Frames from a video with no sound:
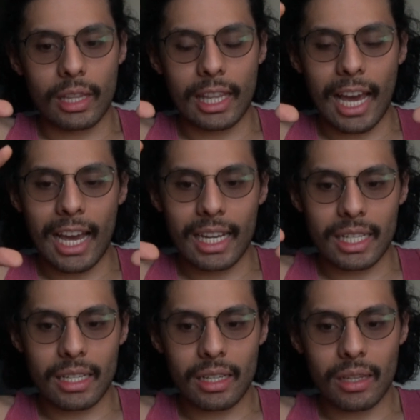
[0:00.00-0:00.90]

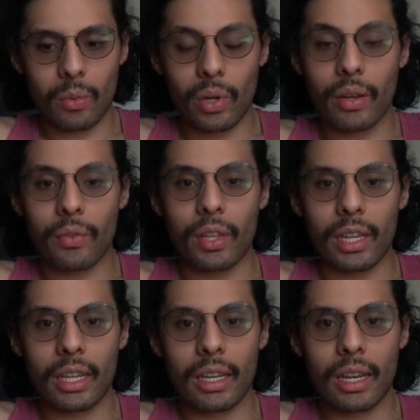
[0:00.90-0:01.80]
that way of
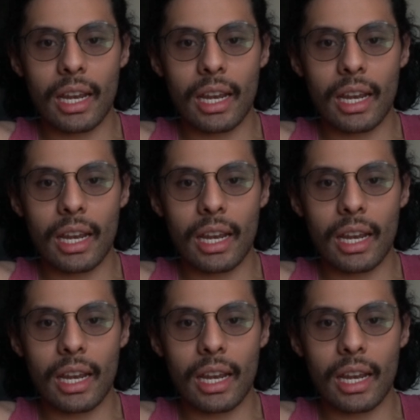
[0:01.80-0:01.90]
thinking